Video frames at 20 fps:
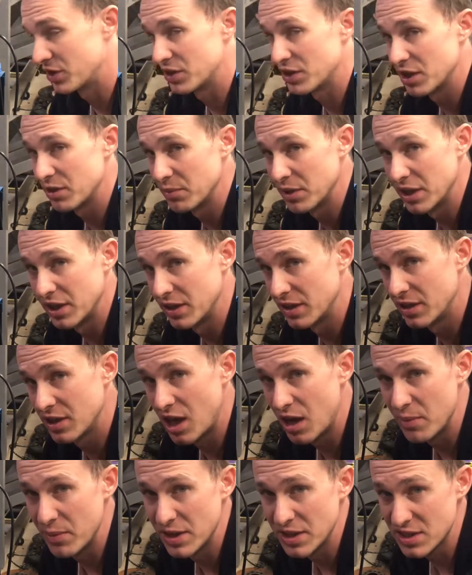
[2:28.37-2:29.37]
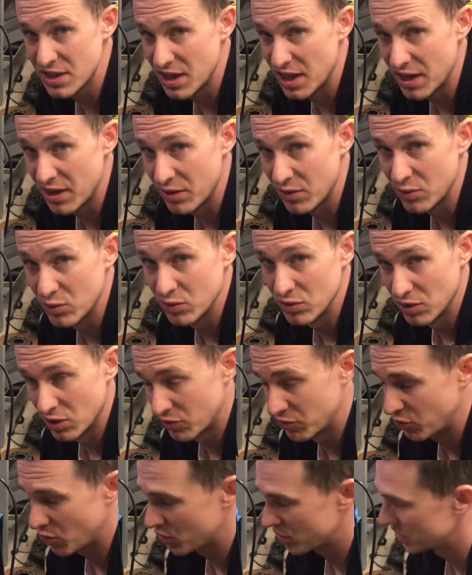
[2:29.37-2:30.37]
there are going to be comments, and I
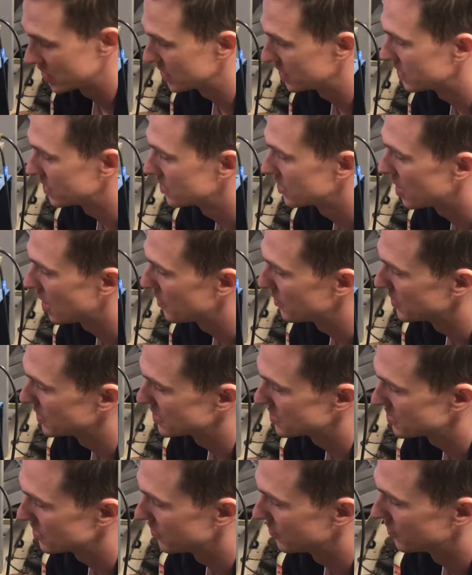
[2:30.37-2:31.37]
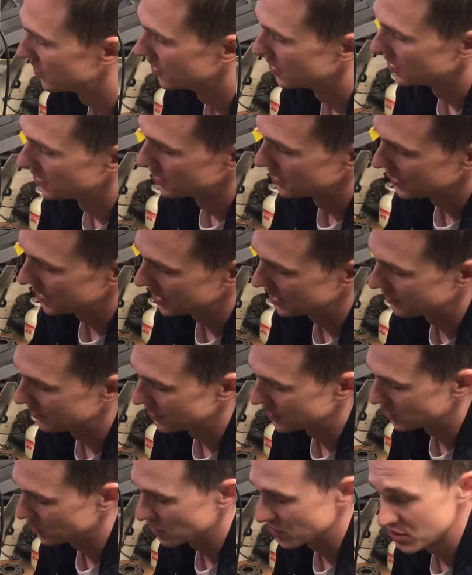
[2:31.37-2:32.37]
look forward to comments of
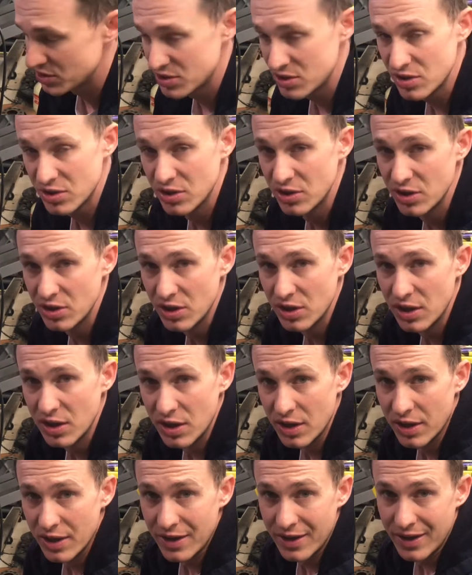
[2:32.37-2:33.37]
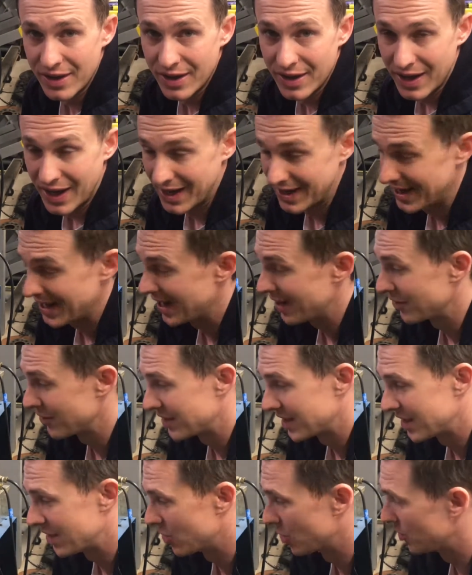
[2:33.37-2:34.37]
individuals and how
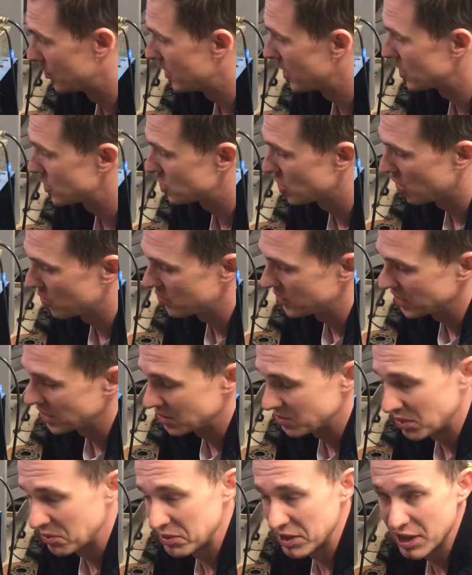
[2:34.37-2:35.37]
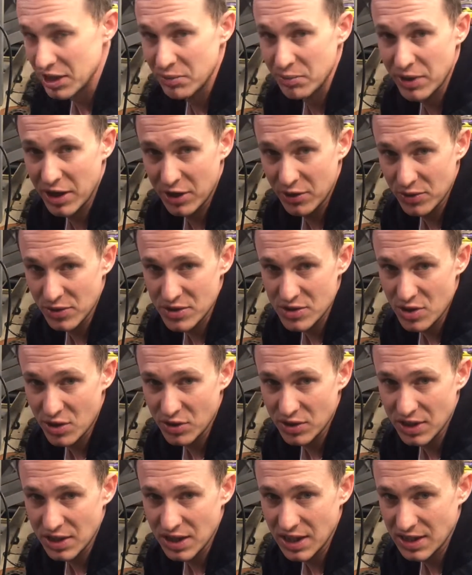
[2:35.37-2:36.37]
they go about sharpening and maybe get a better
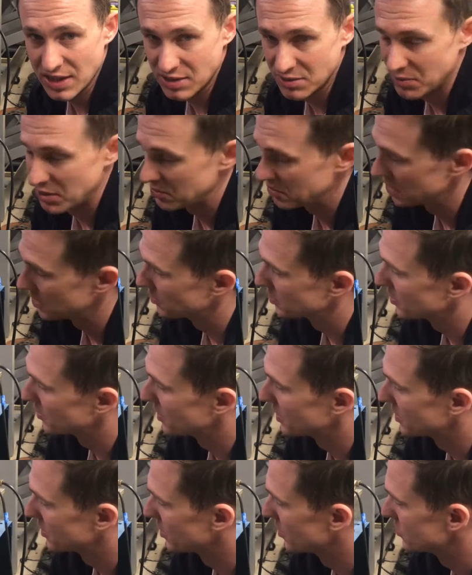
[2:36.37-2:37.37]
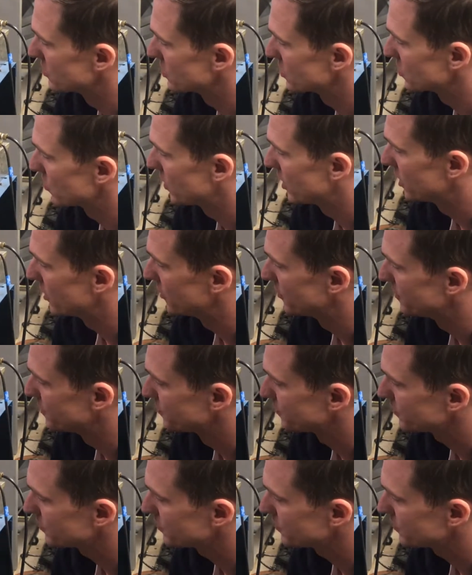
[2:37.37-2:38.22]
result. And like to maybe implement those as well.